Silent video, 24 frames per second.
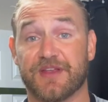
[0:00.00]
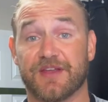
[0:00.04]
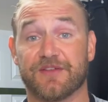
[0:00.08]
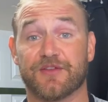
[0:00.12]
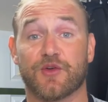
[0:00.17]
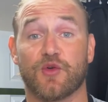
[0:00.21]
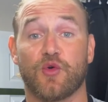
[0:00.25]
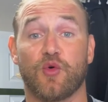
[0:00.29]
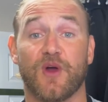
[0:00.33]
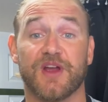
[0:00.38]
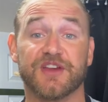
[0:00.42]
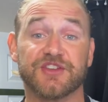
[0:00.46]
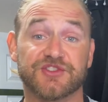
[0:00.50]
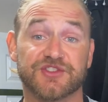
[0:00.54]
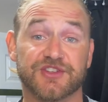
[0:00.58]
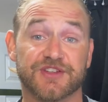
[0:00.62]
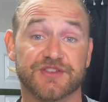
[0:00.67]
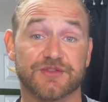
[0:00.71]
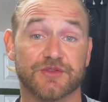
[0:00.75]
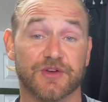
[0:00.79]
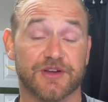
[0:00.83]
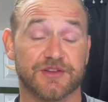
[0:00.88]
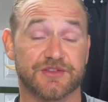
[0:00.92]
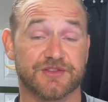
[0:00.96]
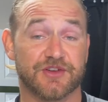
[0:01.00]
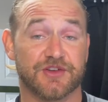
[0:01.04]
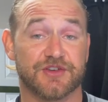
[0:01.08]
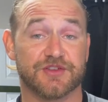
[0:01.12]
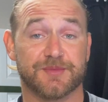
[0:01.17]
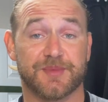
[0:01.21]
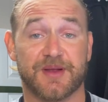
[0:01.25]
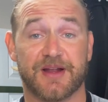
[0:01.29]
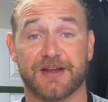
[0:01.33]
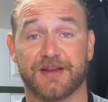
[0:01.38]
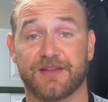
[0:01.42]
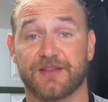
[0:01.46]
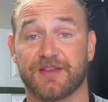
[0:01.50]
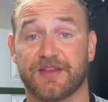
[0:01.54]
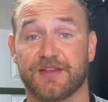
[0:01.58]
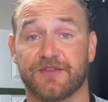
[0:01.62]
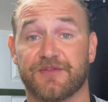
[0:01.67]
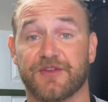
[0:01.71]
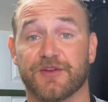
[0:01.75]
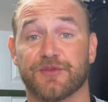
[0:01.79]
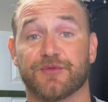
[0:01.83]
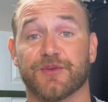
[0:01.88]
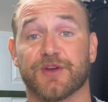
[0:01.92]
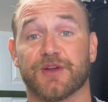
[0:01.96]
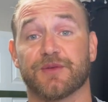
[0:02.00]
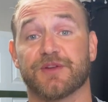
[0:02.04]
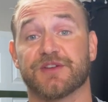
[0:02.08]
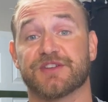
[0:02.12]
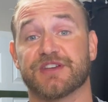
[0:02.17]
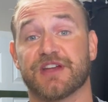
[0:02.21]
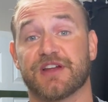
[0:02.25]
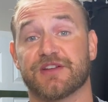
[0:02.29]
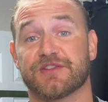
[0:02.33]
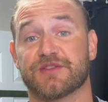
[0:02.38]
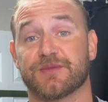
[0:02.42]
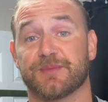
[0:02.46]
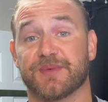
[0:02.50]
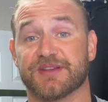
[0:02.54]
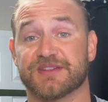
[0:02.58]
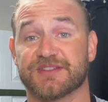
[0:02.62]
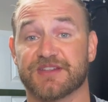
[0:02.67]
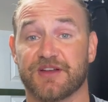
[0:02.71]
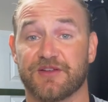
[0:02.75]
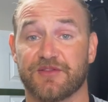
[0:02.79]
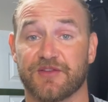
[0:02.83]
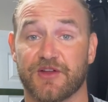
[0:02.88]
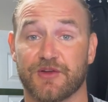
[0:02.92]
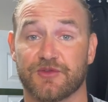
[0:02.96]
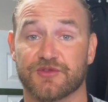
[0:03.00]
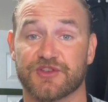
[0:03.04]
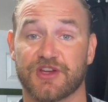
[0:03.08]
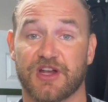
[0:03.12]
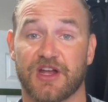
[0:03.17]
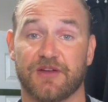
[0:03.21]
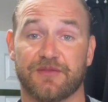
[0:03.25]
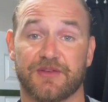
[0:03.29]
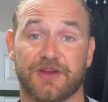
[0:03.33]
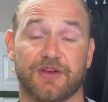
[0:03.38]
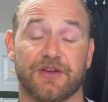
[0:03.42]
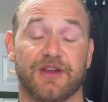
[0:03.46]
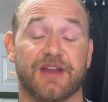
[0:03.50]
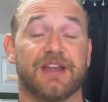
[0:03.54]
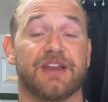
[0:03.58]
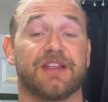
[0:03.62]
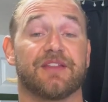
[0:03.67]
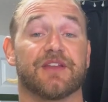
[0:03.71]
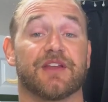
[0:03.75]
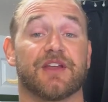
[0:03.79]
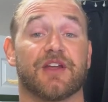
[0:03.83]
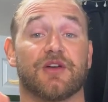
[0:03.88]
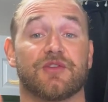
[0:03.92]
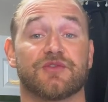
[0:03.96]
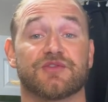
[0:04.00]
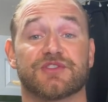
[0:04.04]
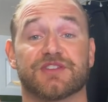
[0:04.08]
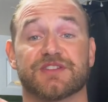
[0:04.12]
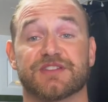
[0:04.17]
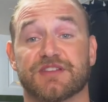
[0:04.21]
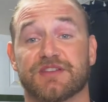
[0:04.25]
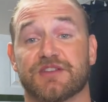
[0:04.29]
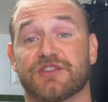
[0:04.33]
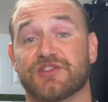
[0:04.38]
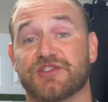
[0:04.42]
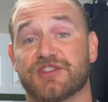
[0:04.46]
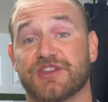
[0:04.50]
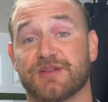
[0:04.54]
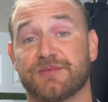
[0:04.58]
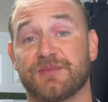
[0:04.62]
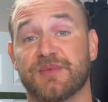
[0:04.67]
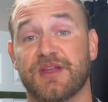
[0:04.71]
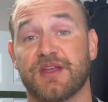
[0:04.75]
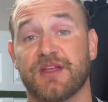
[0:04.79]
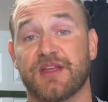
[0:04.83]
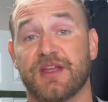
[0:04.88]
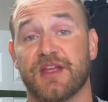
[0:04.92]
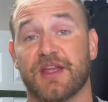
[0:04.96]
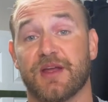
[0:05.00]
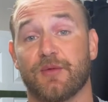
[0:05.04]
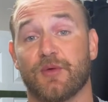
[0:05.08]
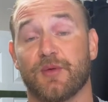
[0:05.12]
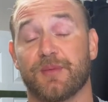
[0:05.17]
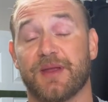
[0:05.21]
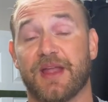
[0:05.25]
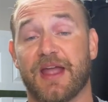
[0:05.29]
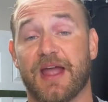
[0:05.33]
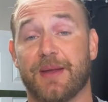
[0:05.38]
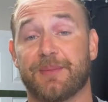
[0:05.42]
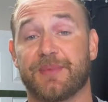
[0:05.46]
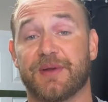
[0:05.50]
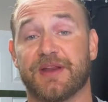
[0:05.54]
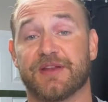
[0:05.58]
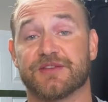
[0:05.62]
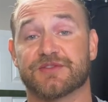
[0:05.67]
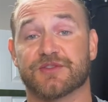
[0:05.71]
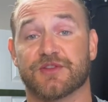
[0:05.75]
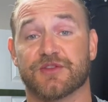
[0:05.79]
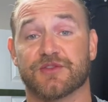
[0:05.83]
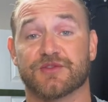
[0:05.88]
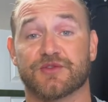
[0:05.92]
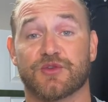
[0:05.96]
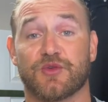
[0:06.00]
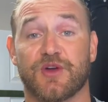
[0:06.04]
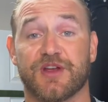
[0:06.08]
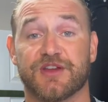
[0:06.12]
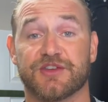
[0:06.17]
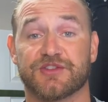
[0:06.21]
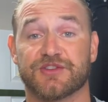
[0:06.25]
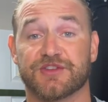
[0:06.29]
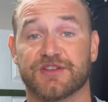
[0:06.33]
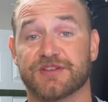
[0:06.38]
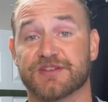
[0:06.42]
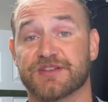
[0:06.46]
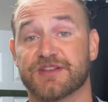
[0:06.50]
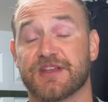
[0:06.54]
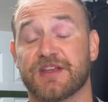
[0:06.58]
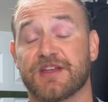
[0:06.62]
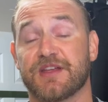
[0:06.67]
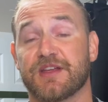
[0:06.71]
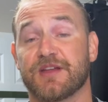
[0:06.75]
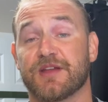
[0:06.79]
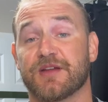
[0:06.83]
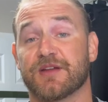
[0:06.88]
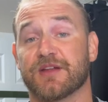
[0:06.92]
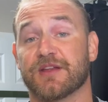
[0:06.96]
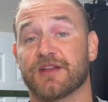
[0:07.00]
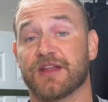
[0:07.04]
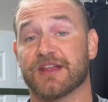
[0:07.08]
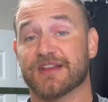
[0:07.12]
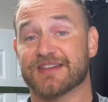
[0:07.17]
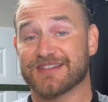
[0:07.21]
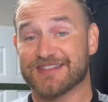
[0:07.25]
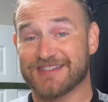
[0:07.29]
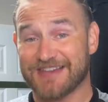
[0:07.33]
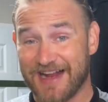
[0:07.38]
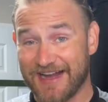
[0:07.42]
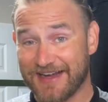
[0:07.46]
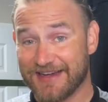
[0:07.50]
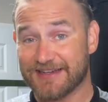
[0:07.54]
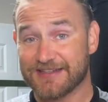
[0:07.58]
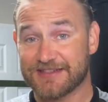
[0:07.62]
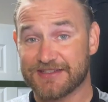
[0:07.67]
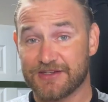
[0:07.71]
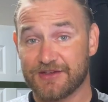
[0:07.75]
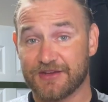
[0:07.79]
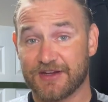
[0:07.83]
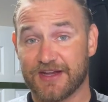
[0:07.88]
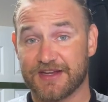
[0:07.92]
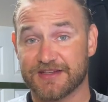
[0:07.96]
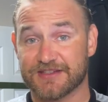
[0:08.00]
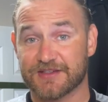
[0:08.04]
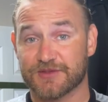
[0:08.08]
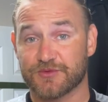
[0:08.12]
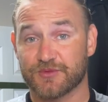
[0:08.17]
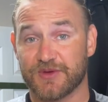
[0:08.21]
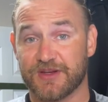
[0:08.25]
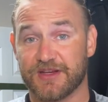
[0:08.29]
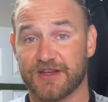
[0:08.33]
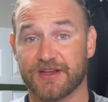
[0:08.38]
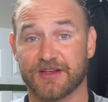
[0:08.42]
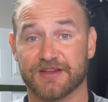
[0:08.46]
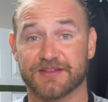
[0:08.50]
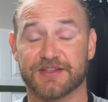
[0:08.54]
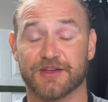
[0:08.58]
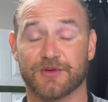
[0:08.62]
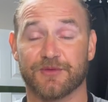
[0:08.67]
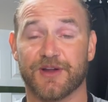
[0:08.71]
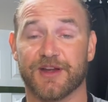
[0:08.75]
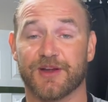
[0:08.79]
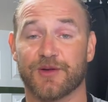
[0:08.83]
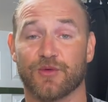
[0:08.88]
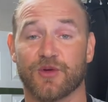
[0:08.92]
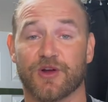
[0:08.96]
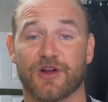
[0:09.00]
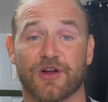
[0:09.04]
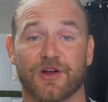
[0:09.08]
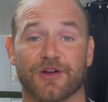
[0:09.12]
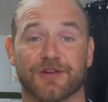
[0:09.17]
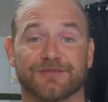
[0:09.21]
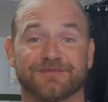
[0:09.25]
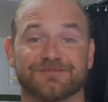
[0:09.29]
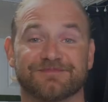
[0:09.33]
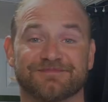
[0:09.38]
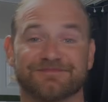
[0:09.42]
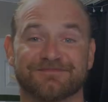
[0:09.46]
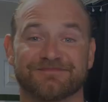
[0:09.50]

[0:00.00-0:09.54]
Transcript: If you have questions or concerns about anything, feel free to reach out to myself, Coach Javi, or any of the coaches in the gym, and we'll be happy to answer those questions. Excited to see you guys this week. Let's get ready to work hard.